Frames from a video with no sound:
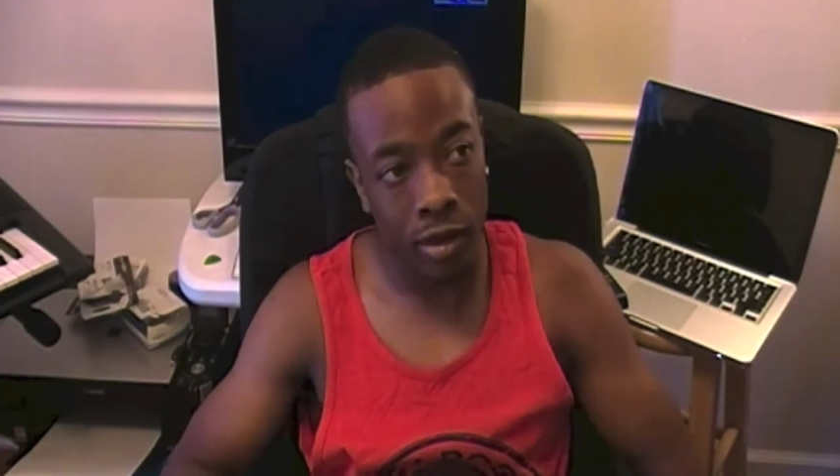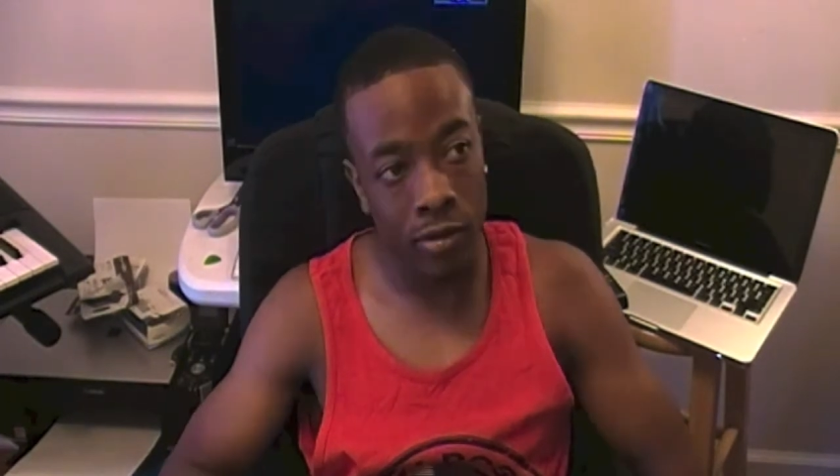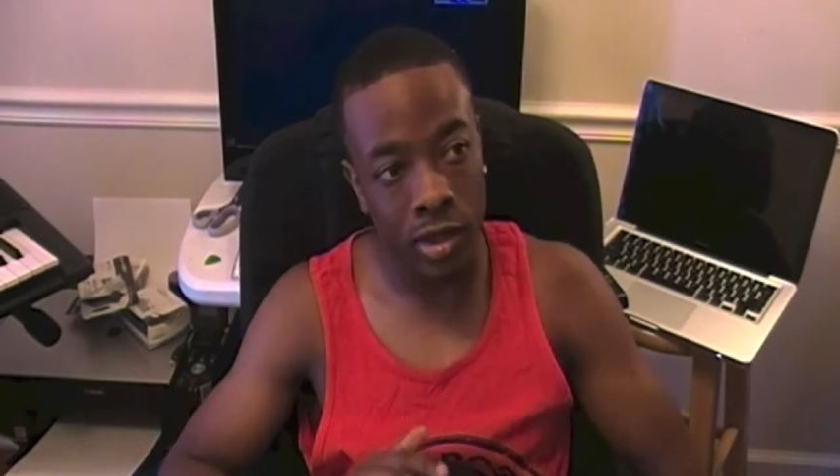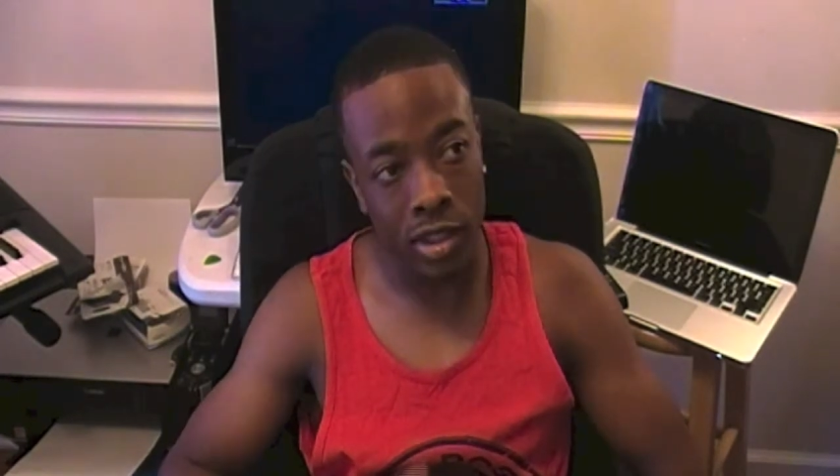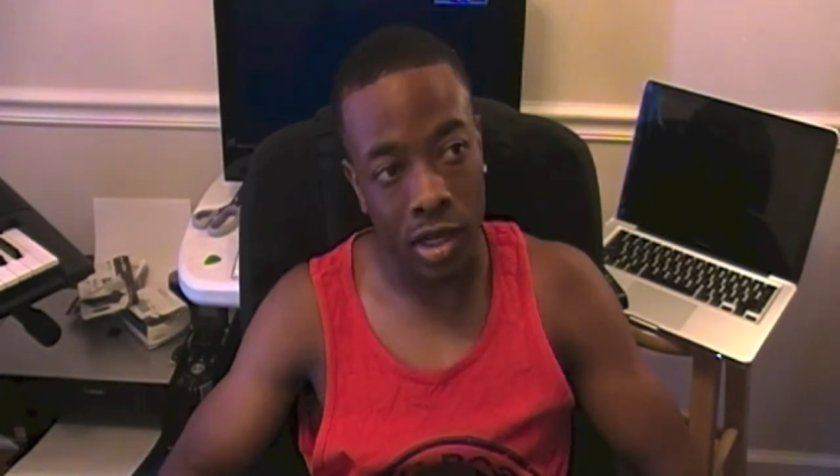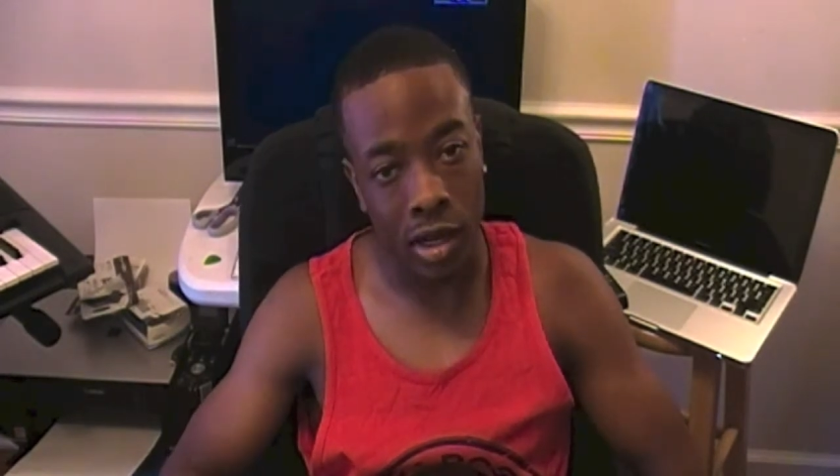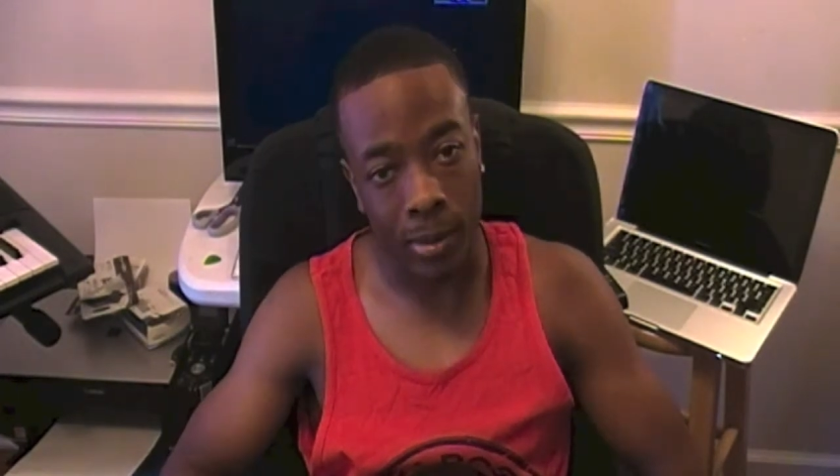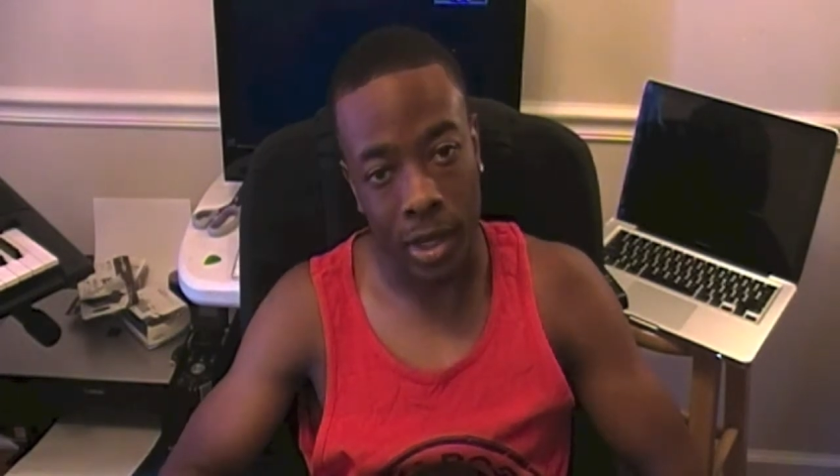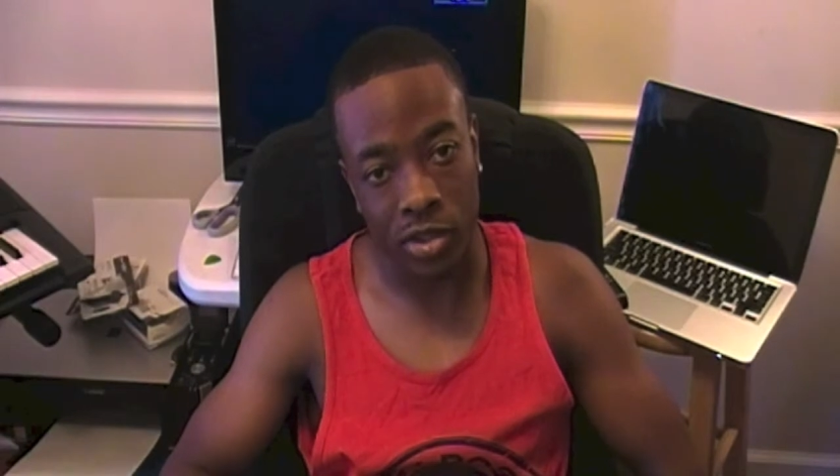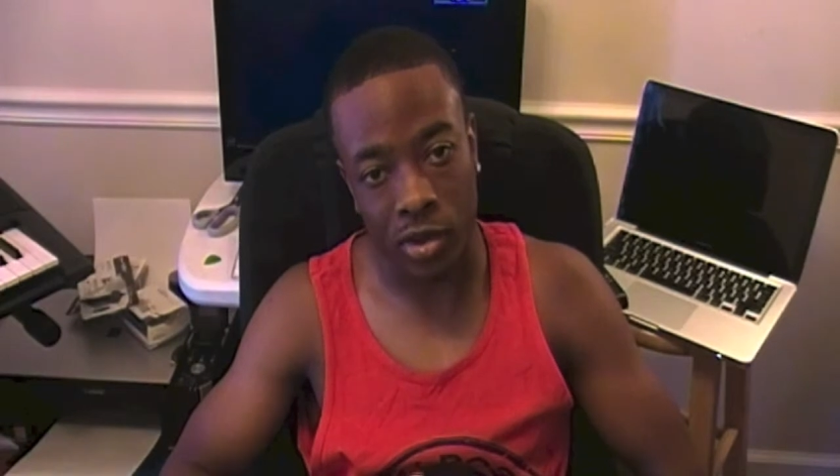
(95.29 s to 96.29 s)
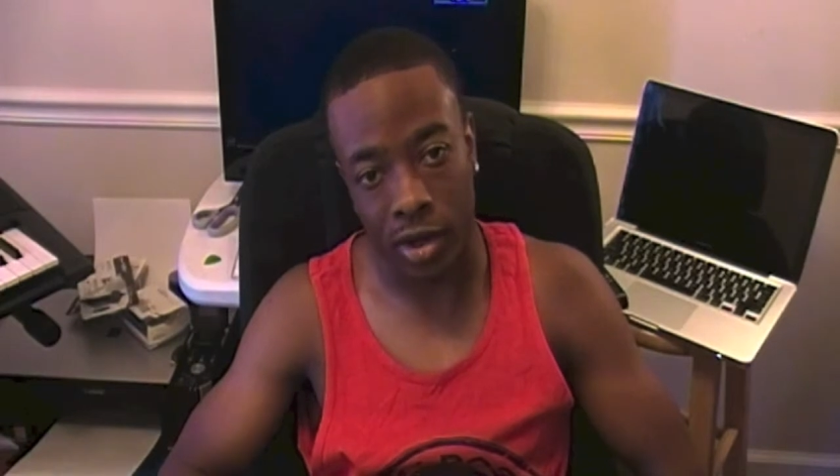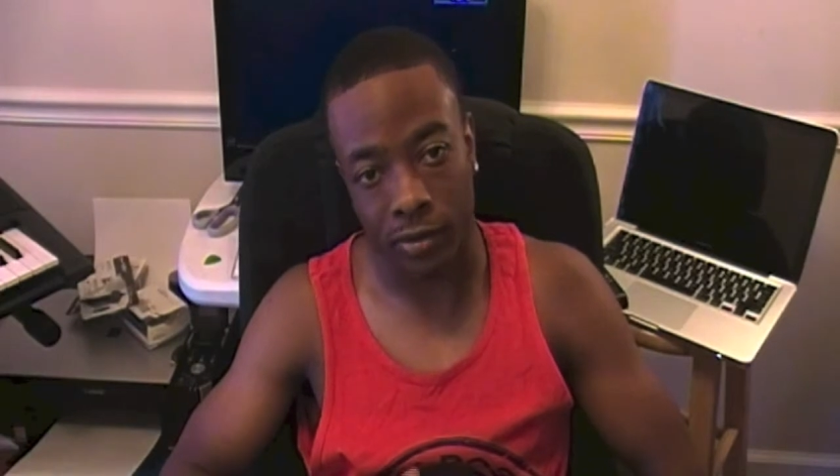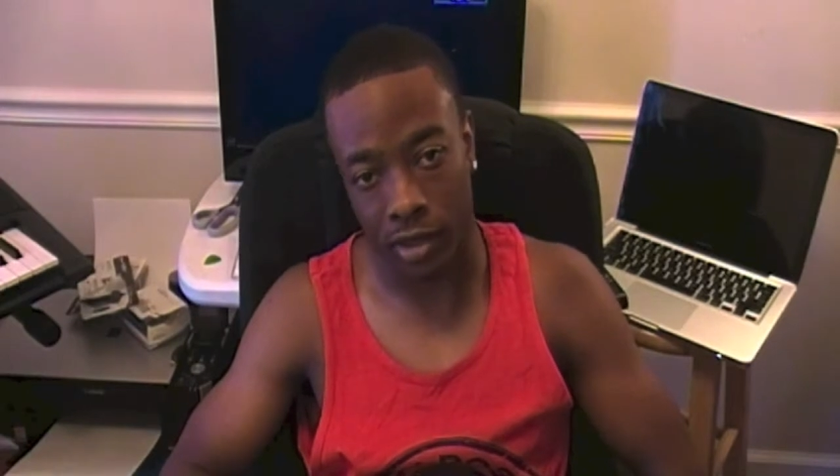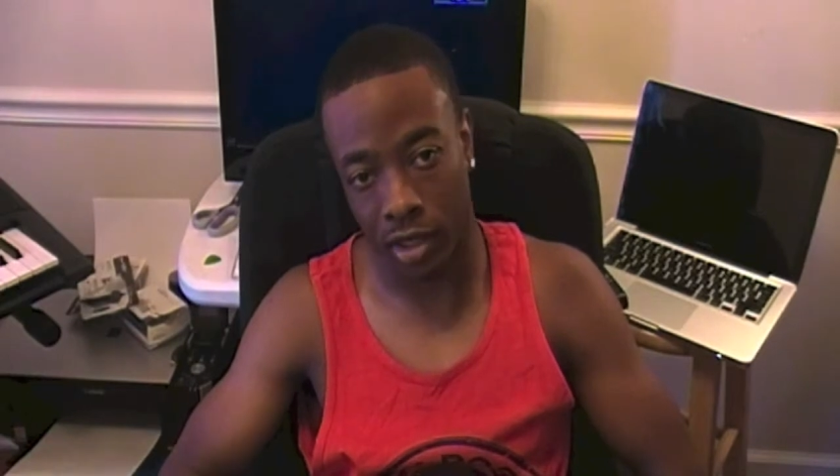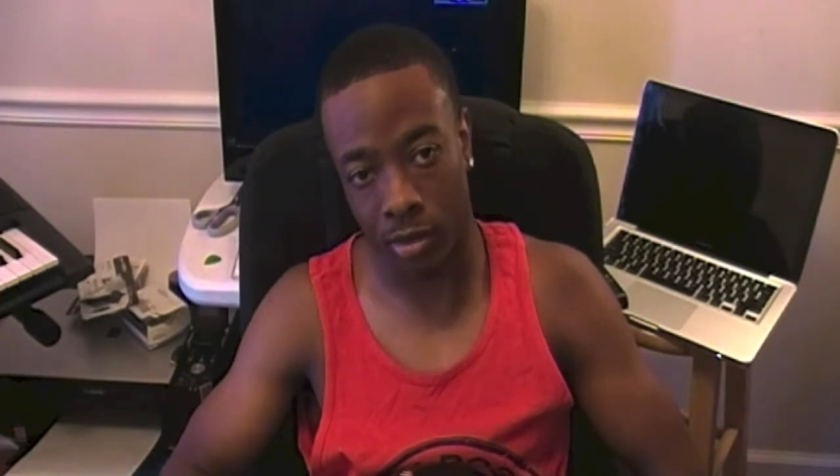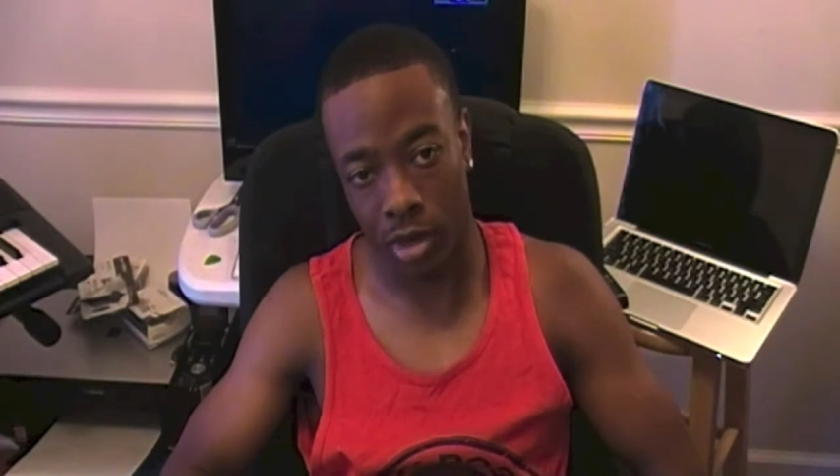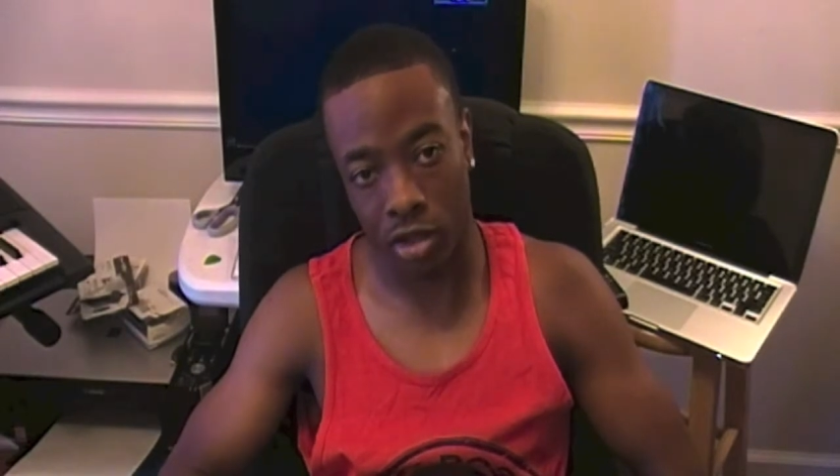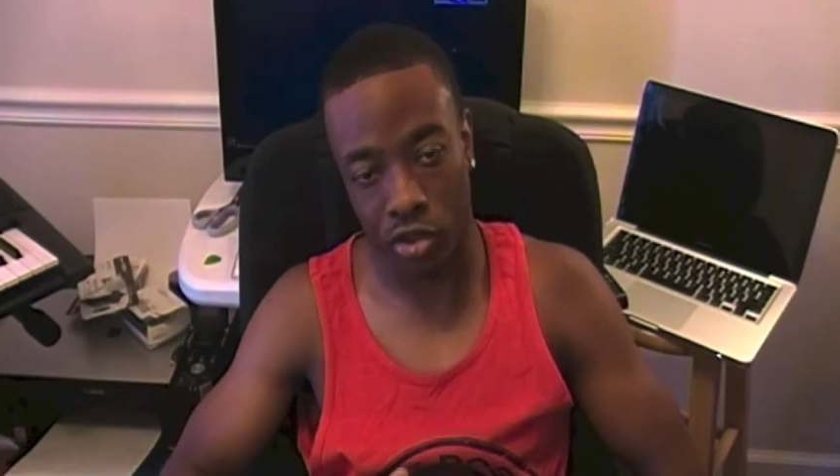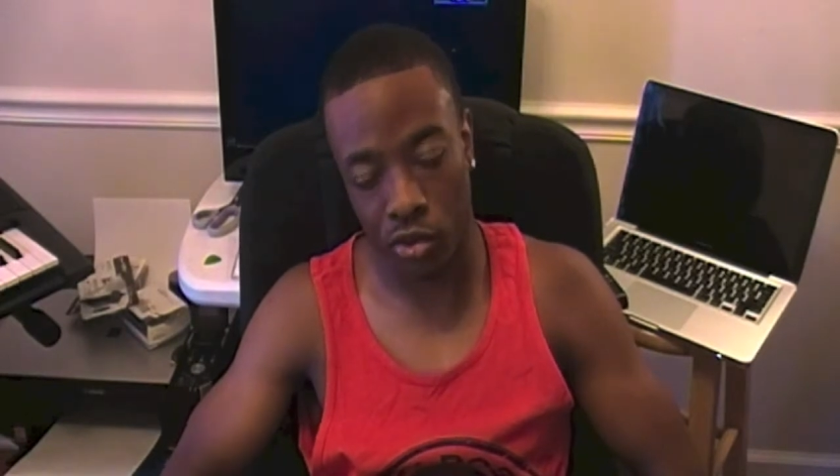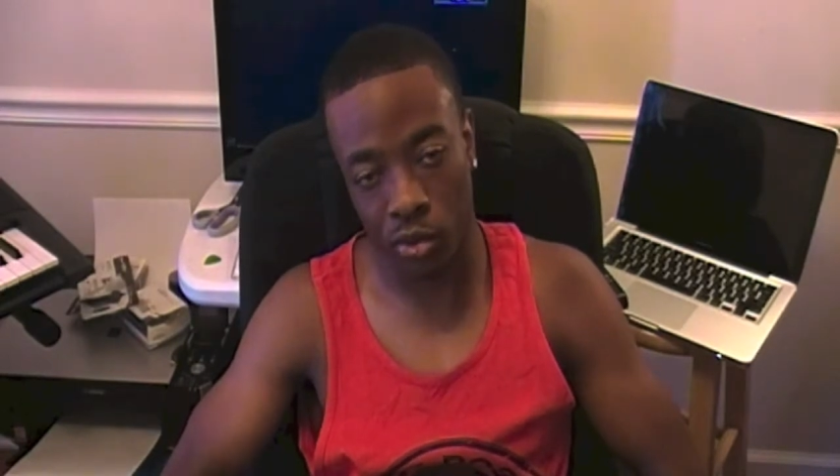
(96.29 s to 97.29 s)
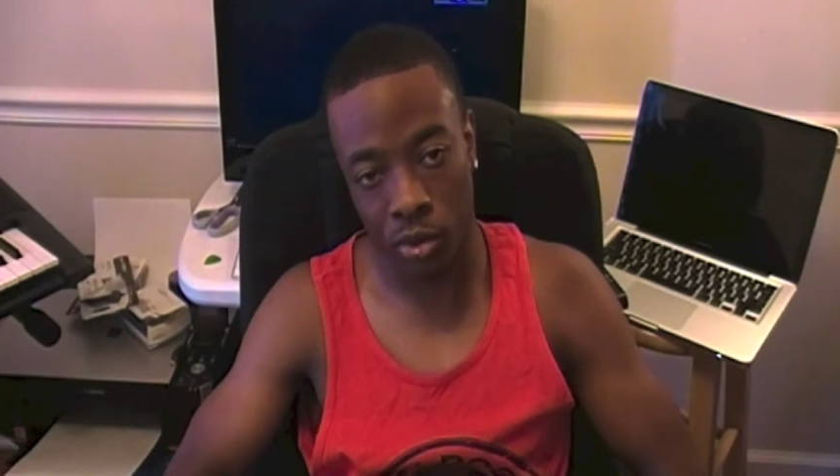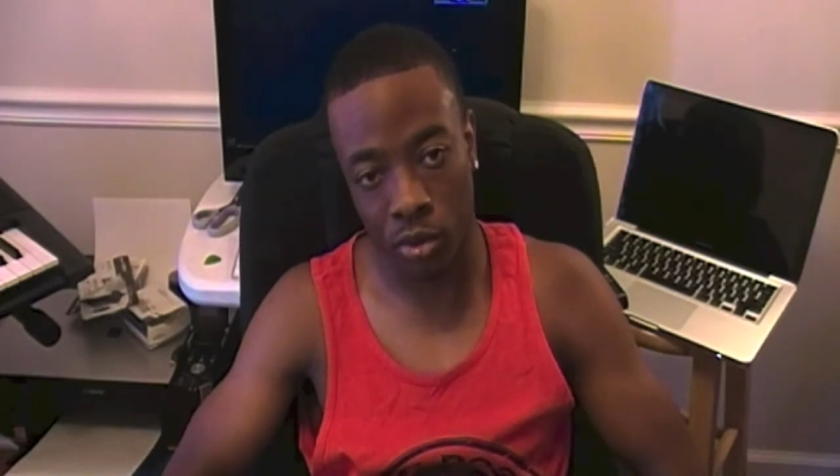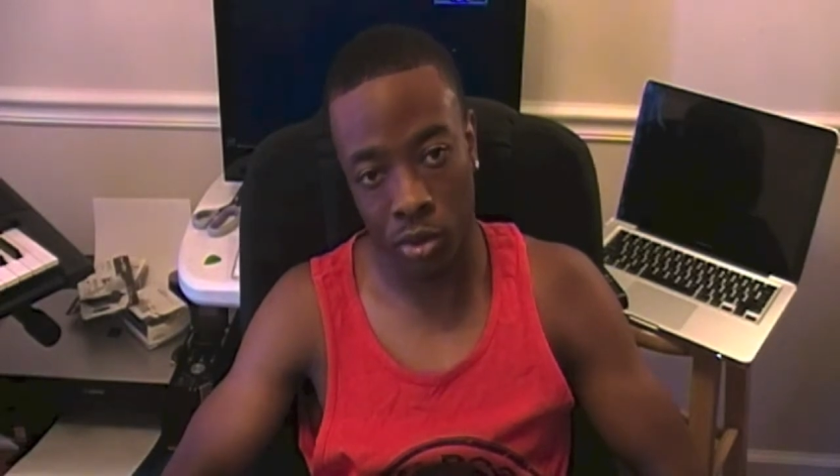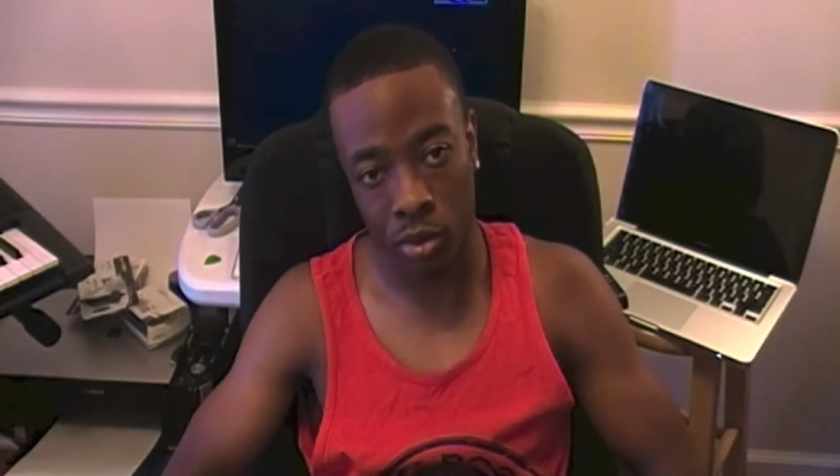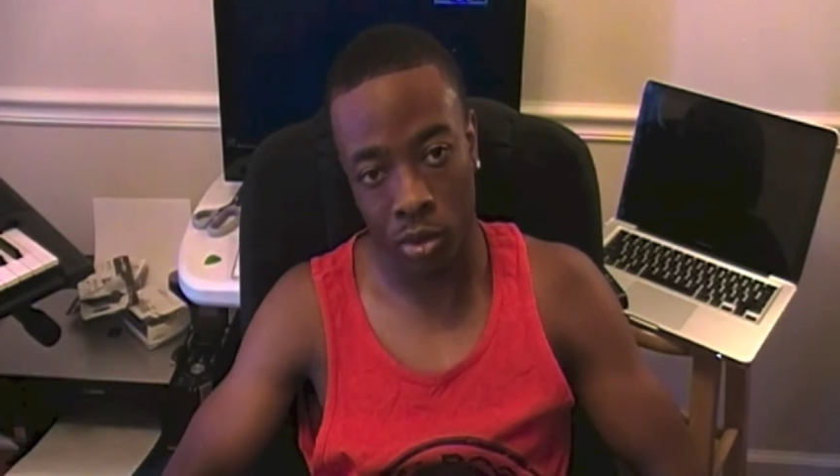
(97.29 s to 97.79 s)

Every time I try to forget about you,